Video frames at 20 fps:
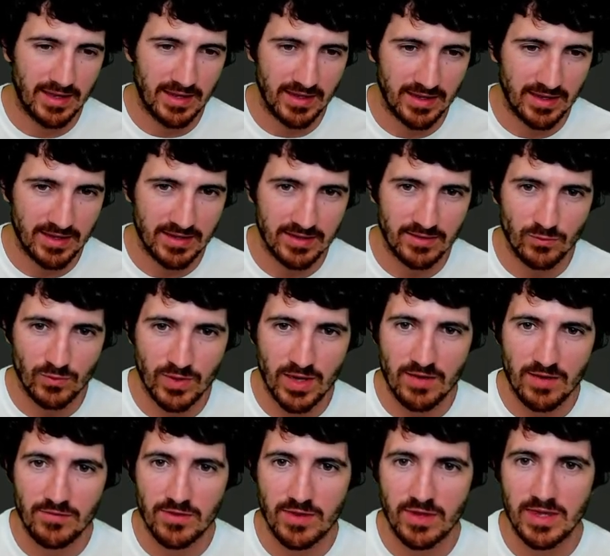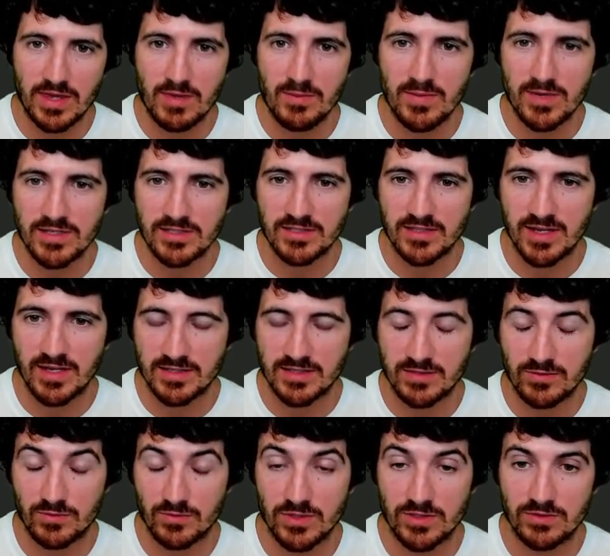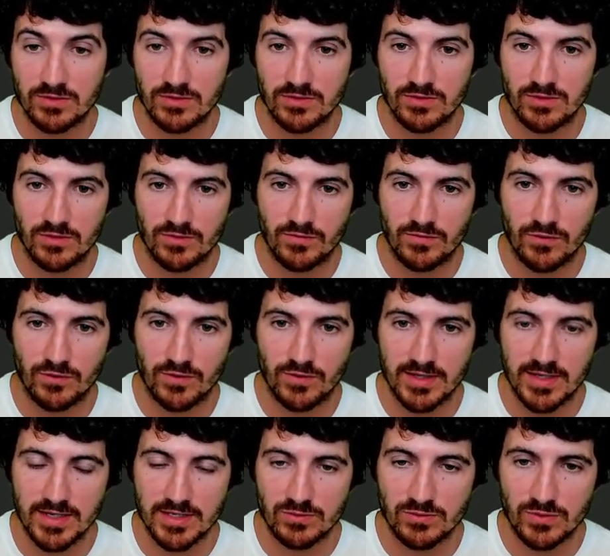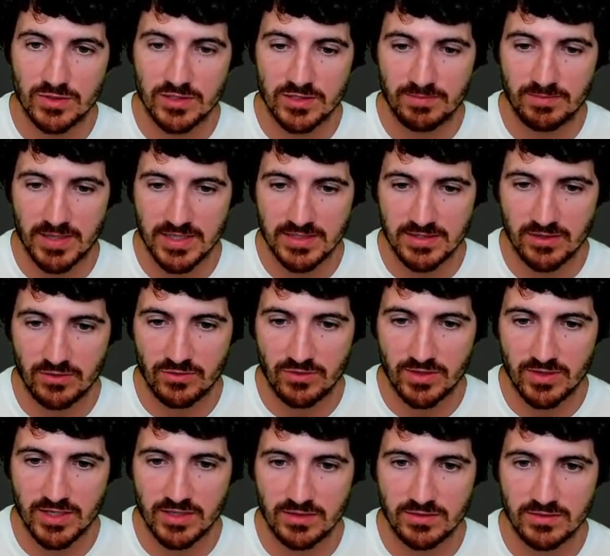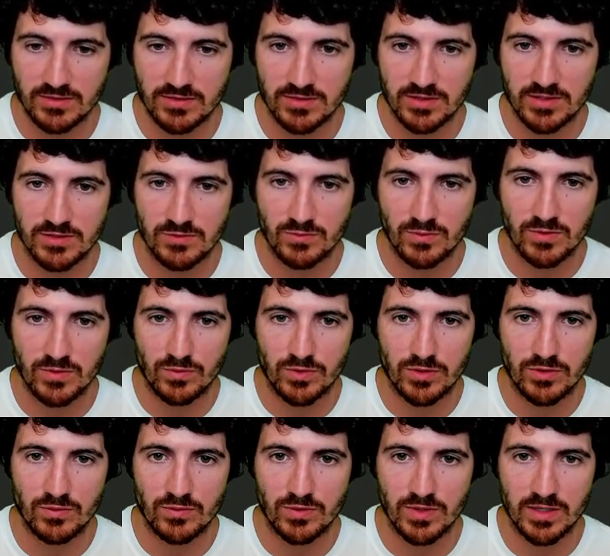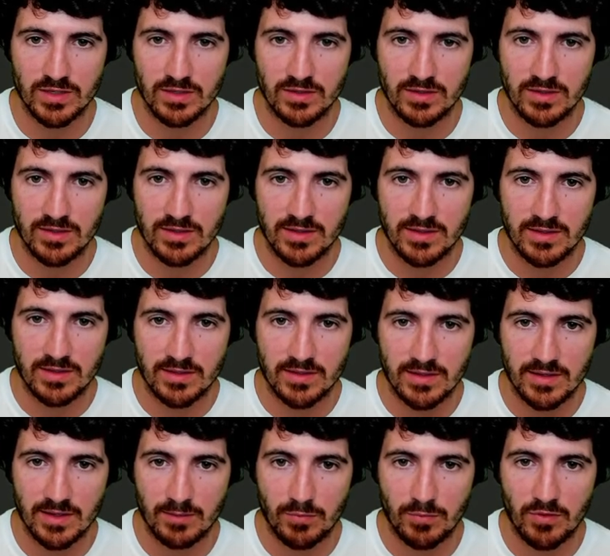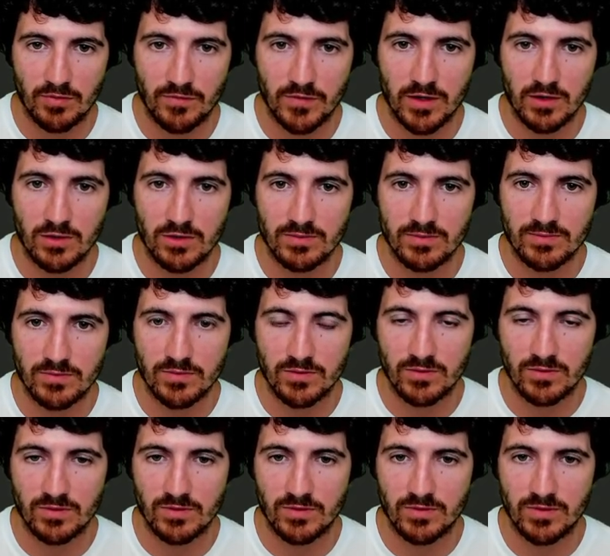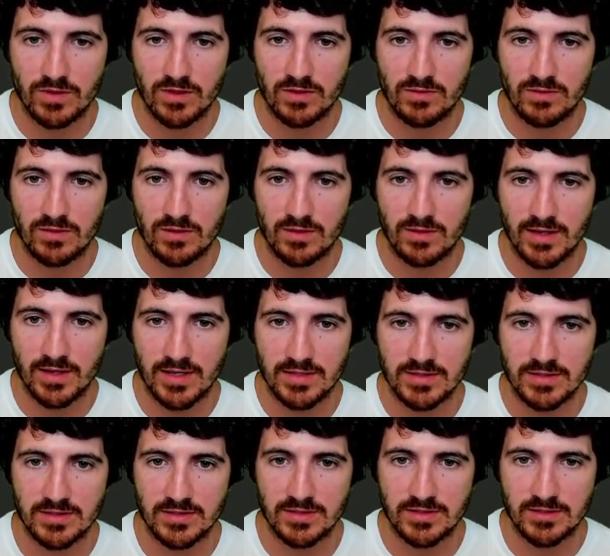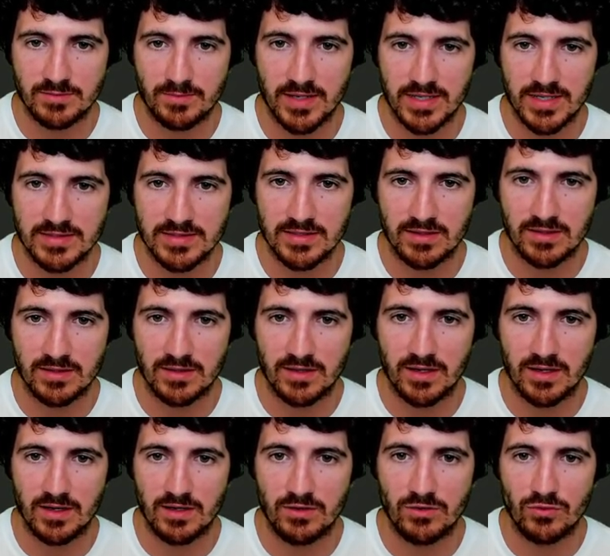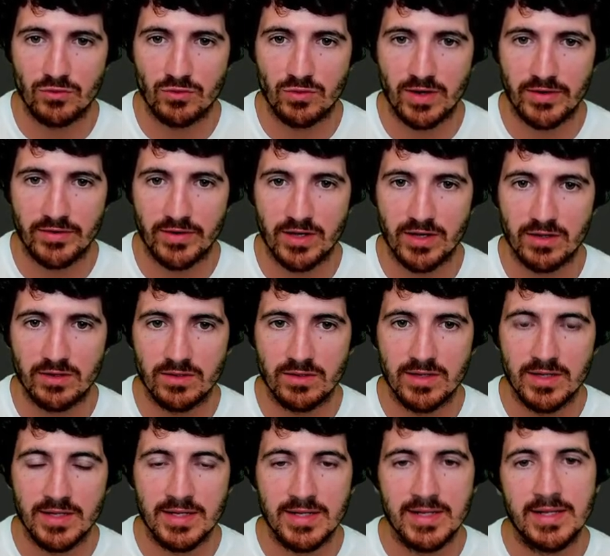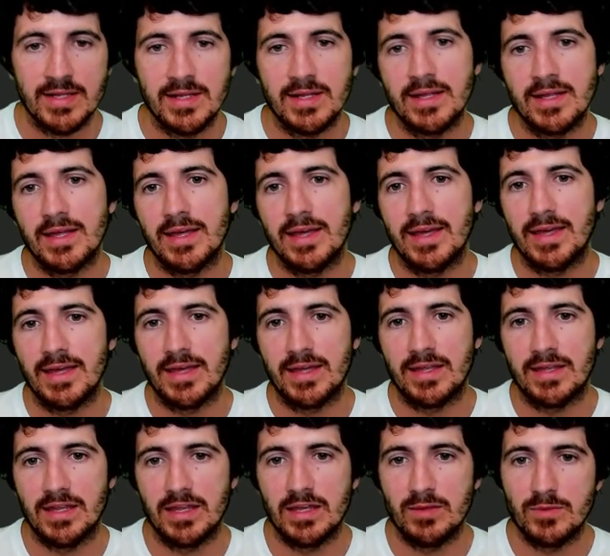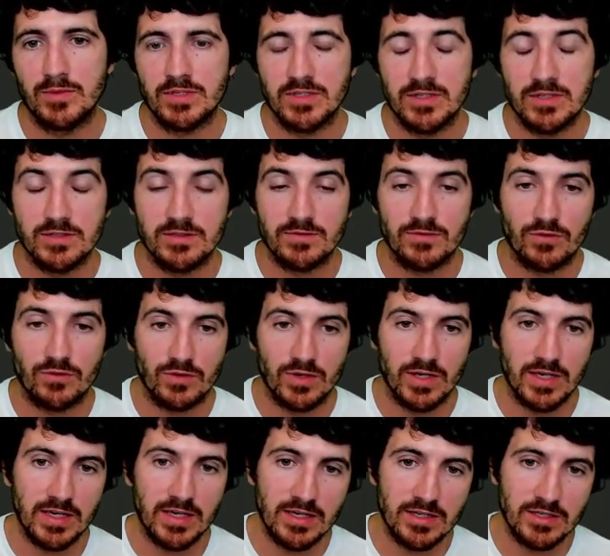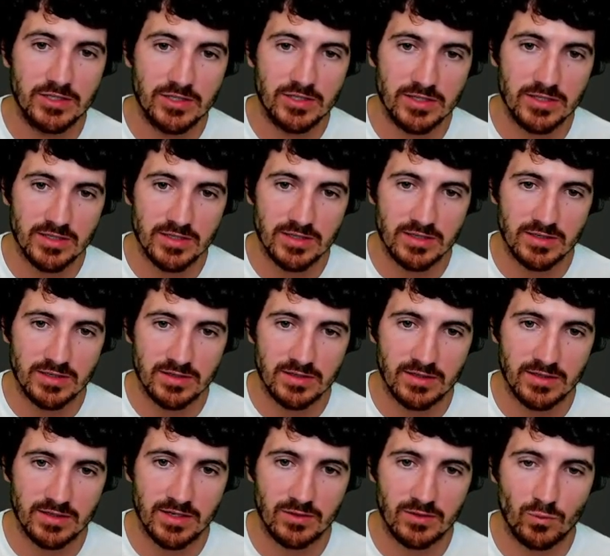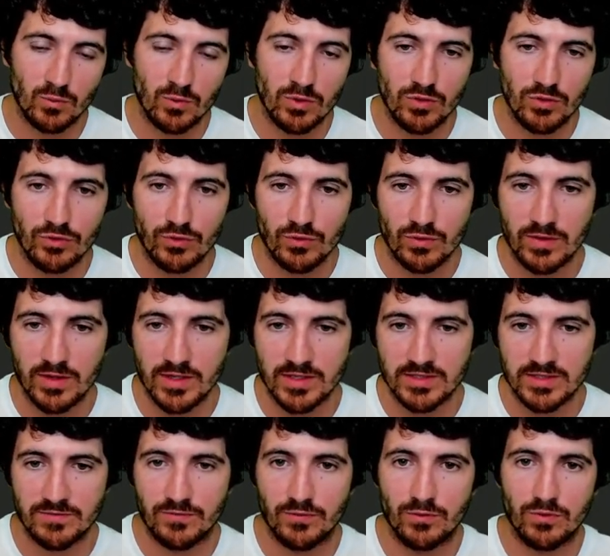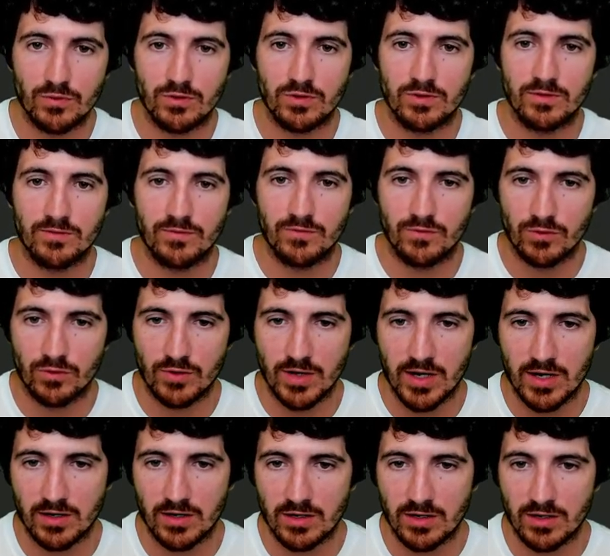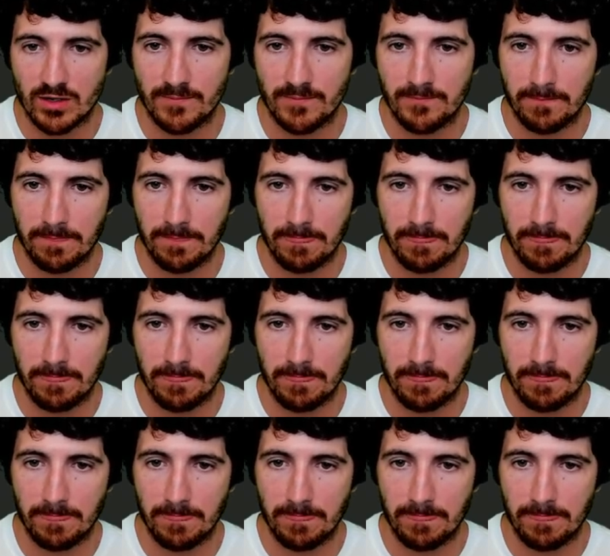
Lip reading: And we have the image task, which, for the task we just pass a URL. So this is what we're doing above here. So you see the task is just passing a URL and images for each, and we'll do this for our